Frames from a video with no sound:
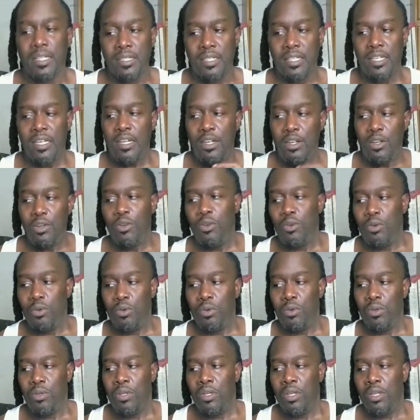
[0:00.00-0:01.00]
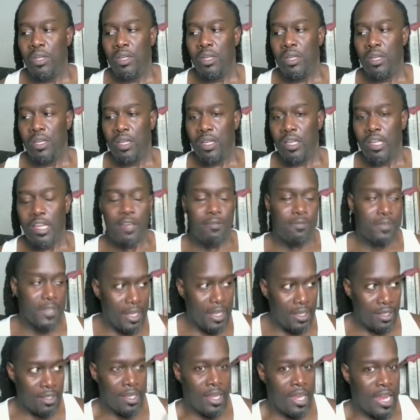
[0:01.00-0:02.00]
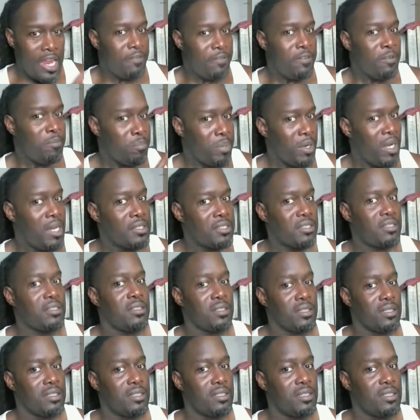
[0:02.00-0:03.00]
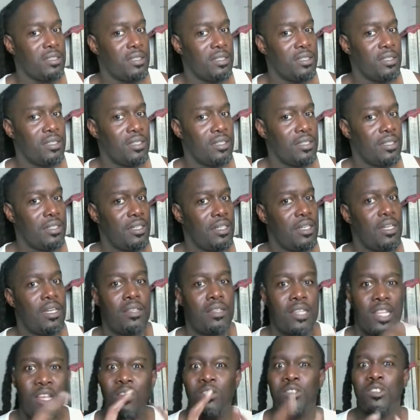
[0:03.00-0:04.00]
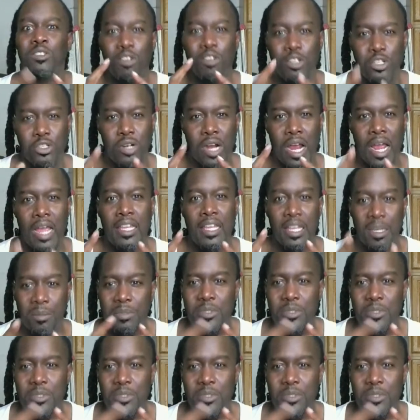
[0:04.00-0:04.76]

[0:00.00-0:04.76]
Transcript: because he knew if they came for Buster, they was going to